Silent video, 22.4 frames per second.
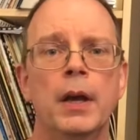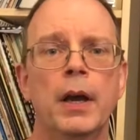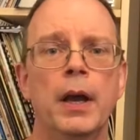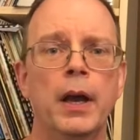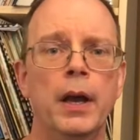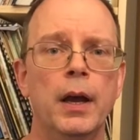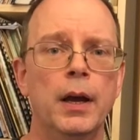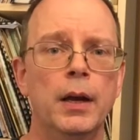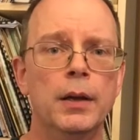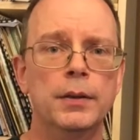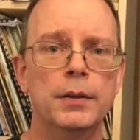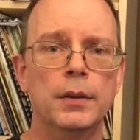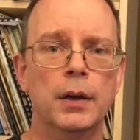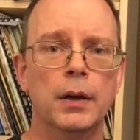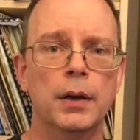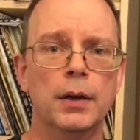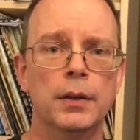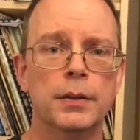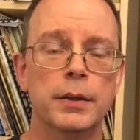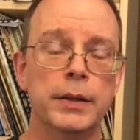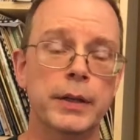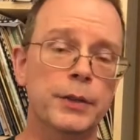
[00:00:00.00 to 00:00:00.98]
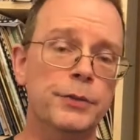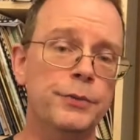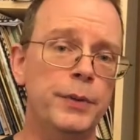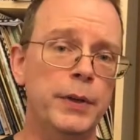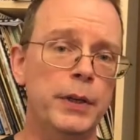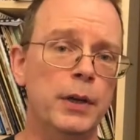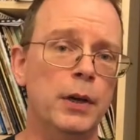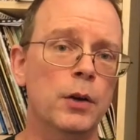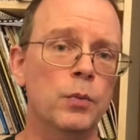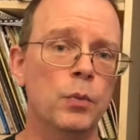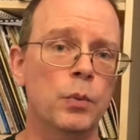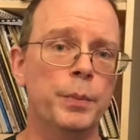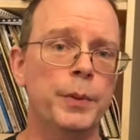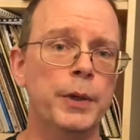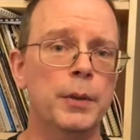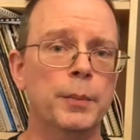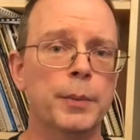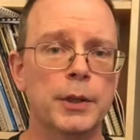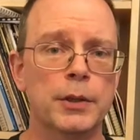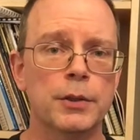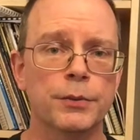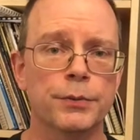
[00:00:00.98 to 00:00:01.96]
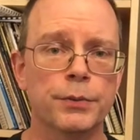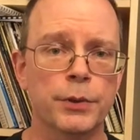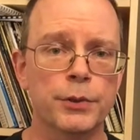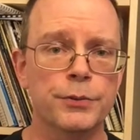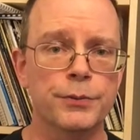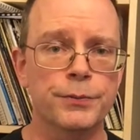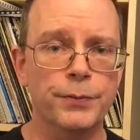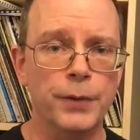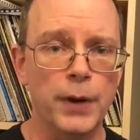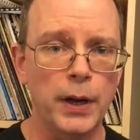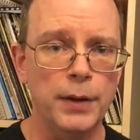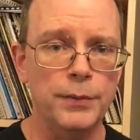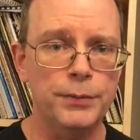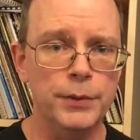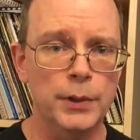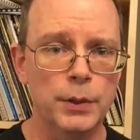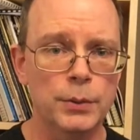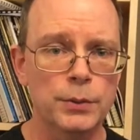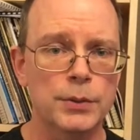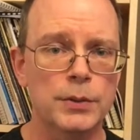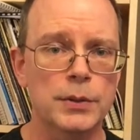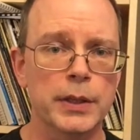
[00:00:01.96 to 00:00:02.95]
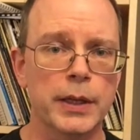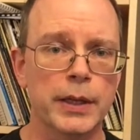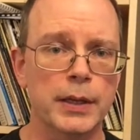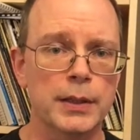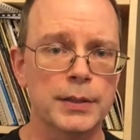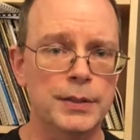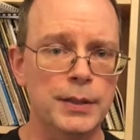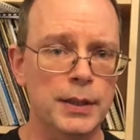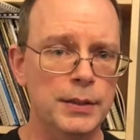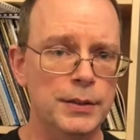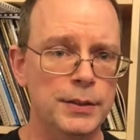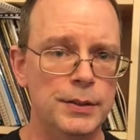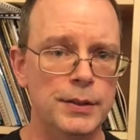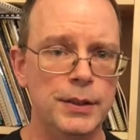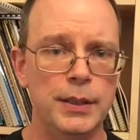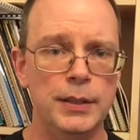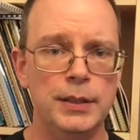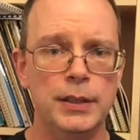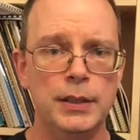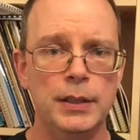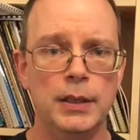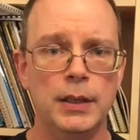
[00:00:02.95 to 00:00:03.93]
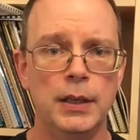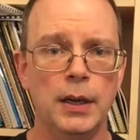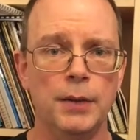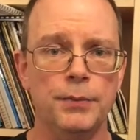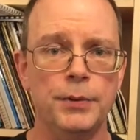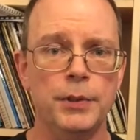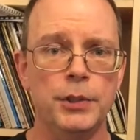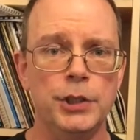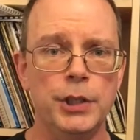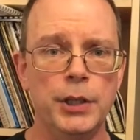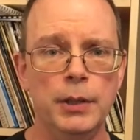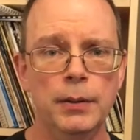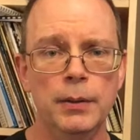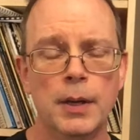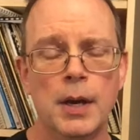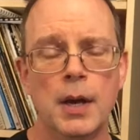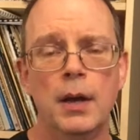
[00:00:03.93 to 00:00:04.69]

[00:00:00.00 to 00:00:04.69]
And the next video will be about the first 5 notes, like I said, C, D, E, F, and G.